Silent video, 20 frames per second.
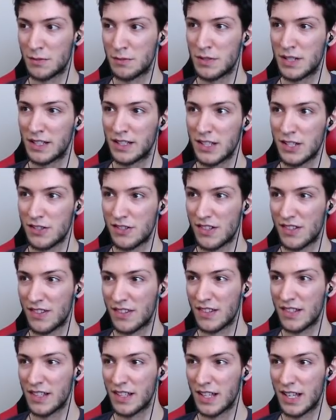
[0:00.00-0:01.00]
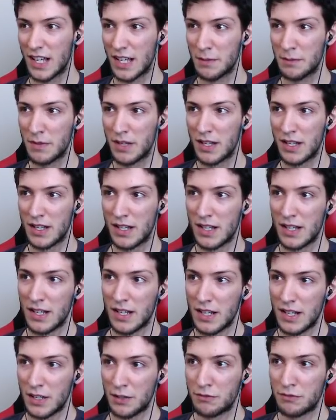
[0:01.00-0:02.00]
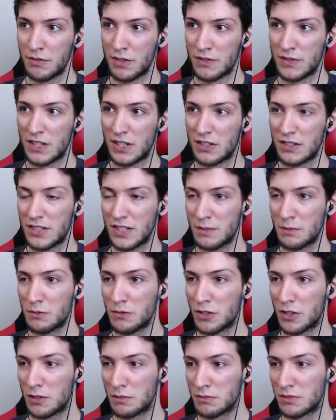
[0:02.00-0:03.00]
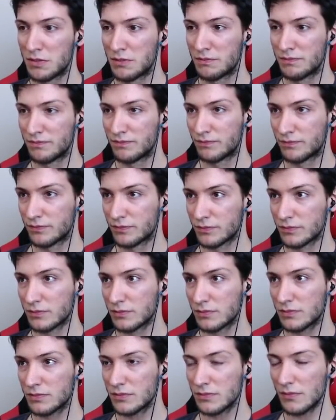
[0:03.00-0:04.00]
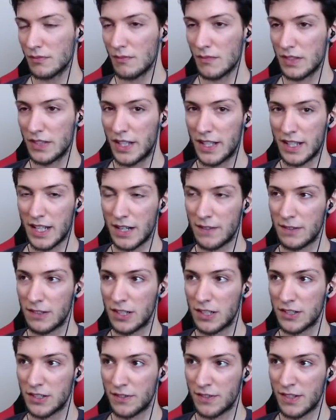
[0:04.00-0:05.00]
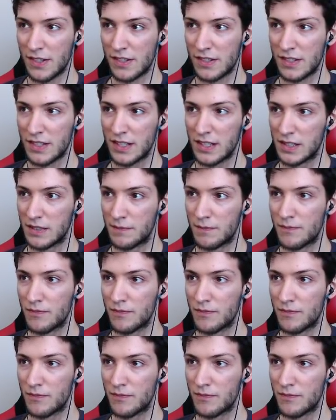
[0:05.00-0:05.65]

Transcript: to be an interesting game. With their team comp, they have a lot of CC.